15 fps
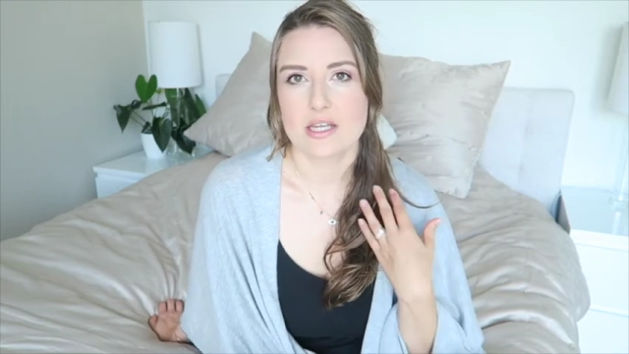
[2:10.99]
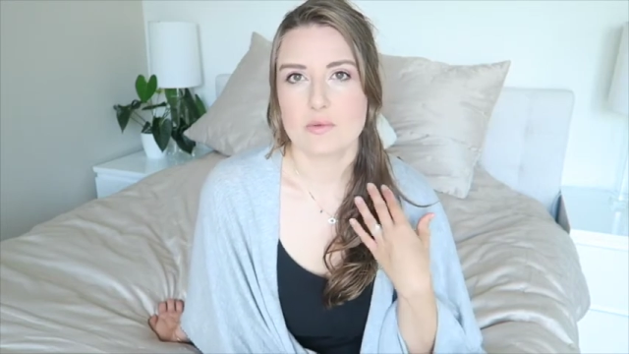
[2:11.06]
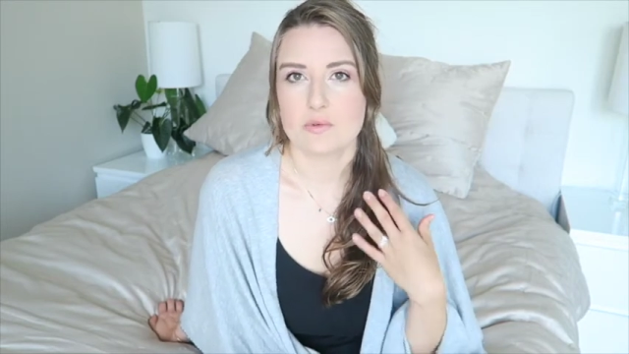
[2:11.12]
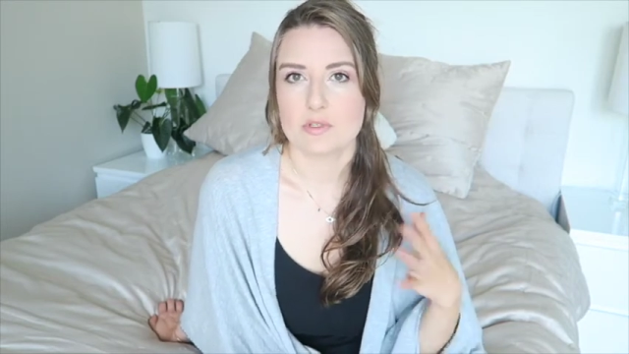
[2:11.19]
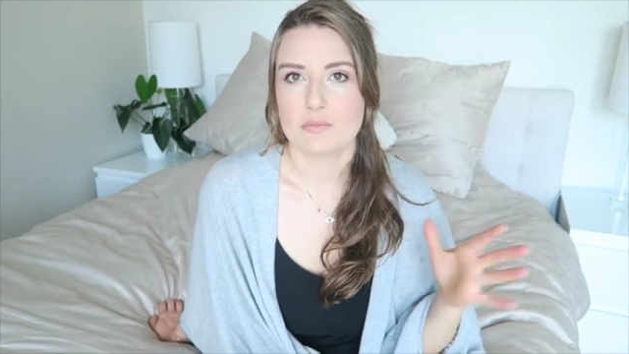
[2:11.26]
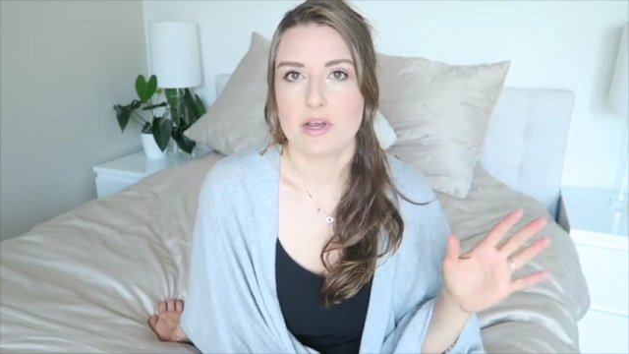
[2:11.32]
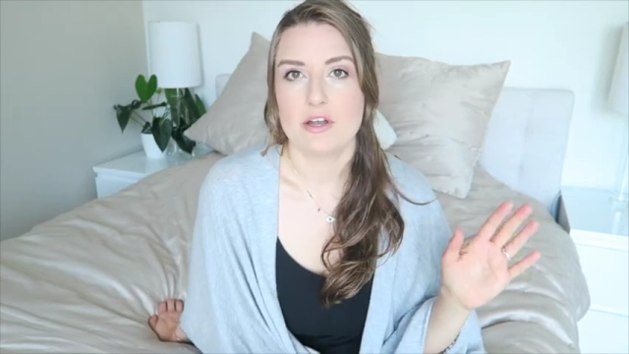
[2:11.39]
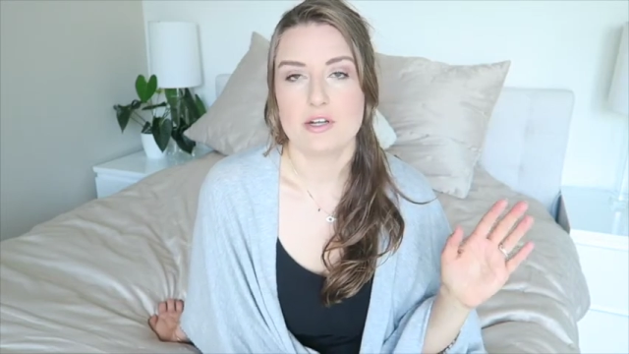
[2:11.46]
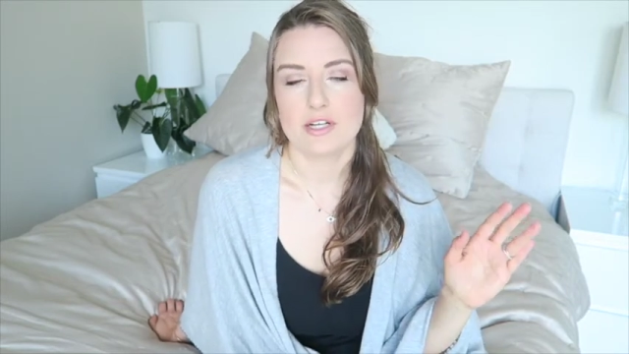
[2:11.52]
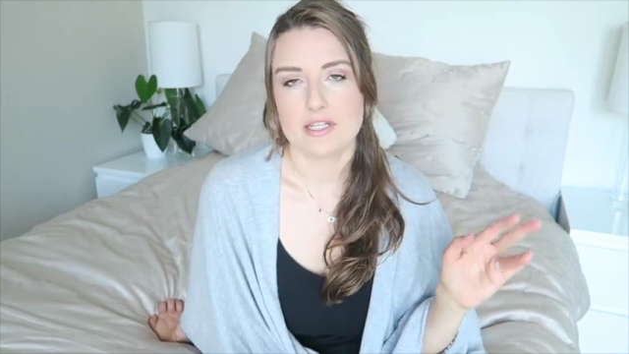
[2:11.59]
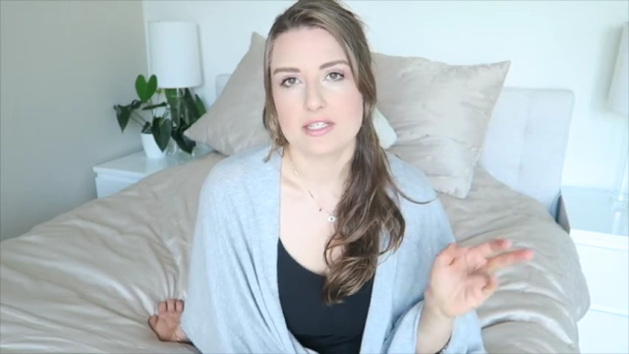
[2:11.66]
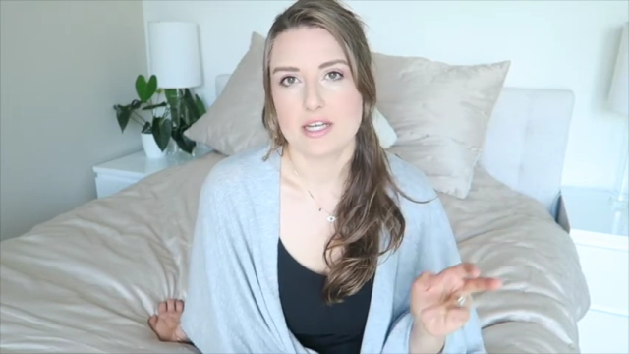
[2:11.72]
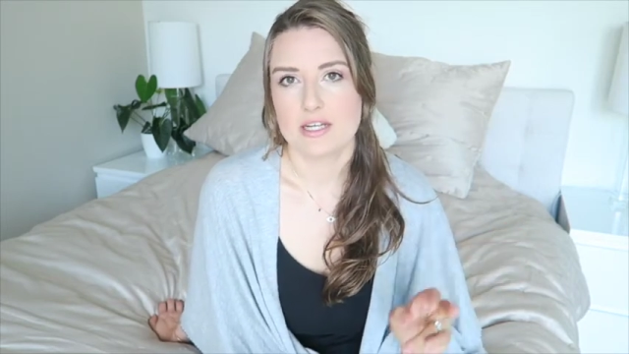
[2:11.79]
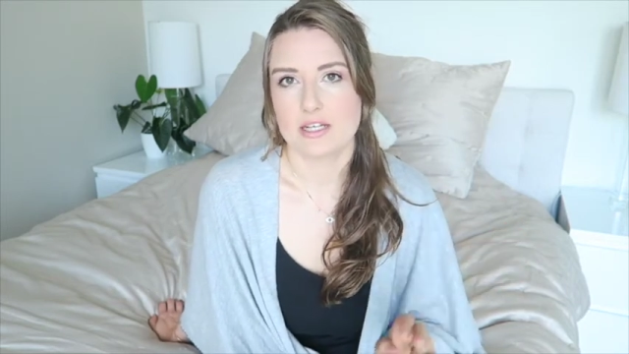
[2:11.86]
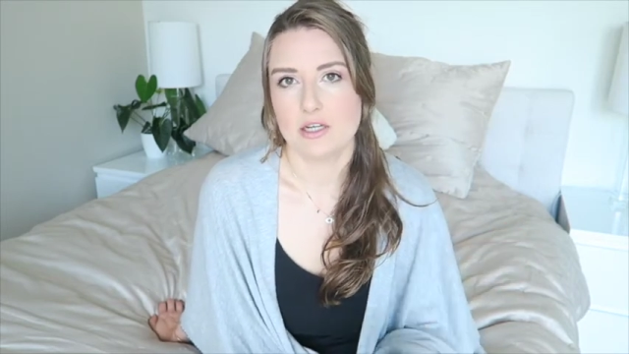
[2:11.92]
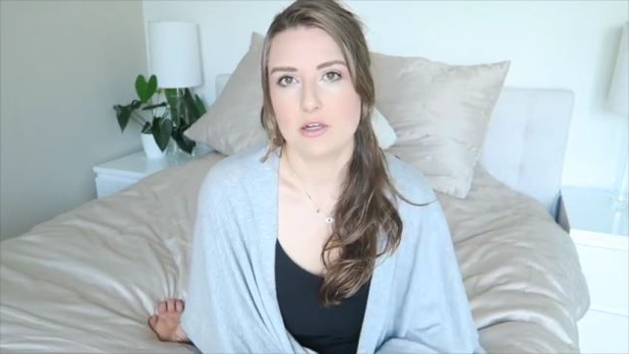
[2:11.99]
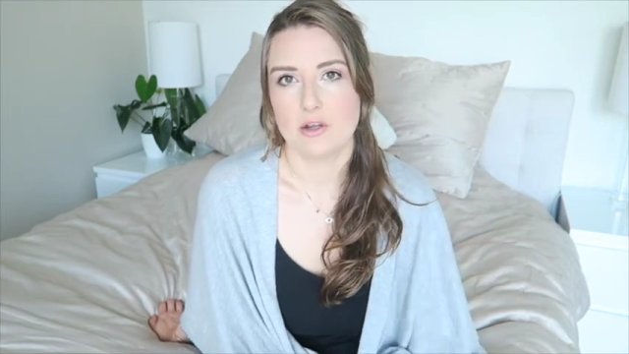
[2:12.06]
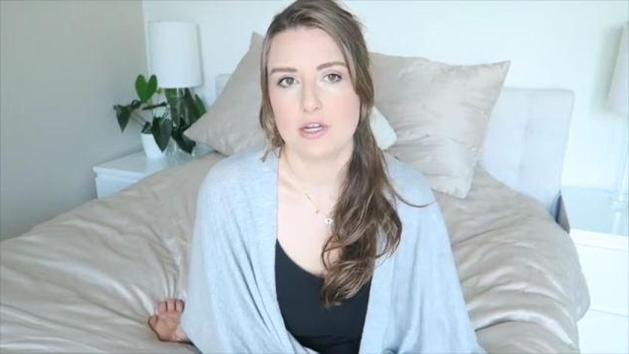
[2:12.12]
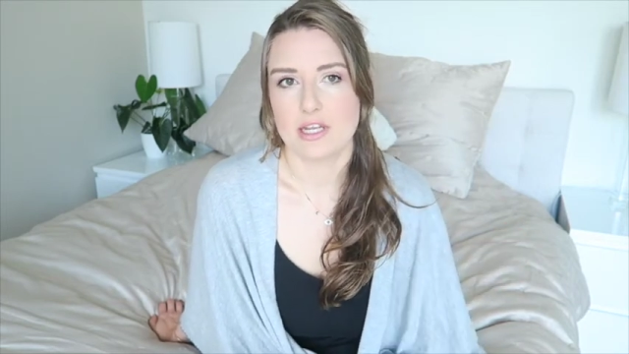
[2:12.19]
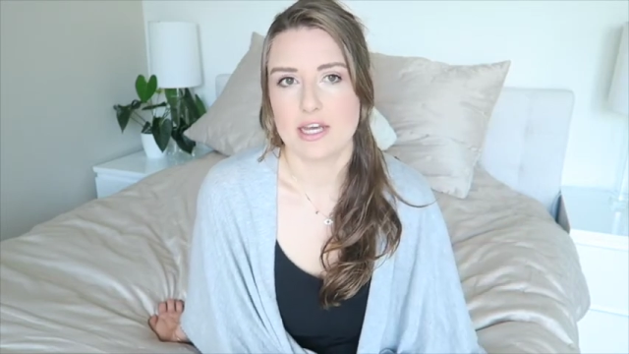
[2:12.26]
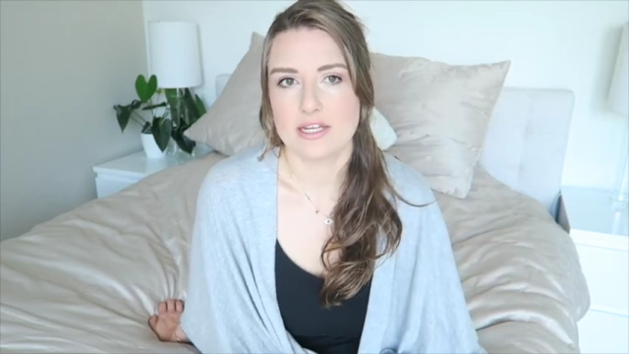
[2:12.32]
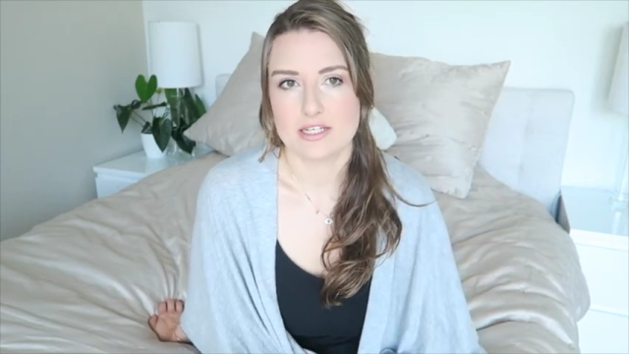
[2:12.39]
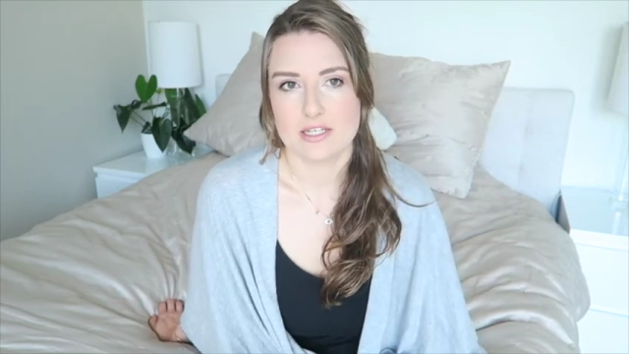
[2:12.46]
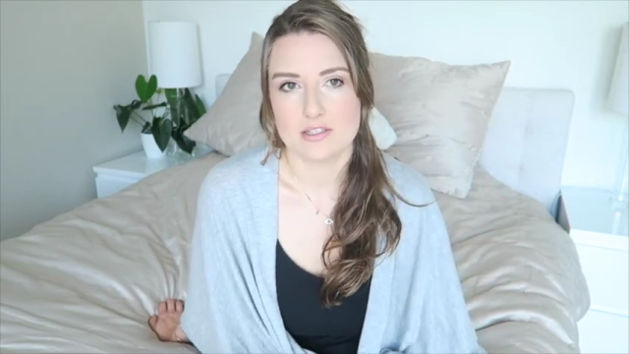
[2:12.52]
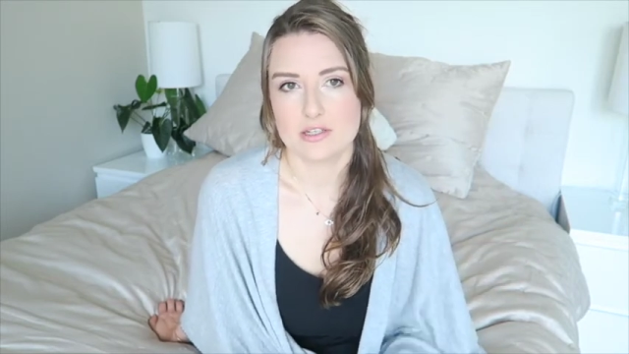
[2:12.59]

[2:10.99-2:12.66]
and with Byron I started a lot later.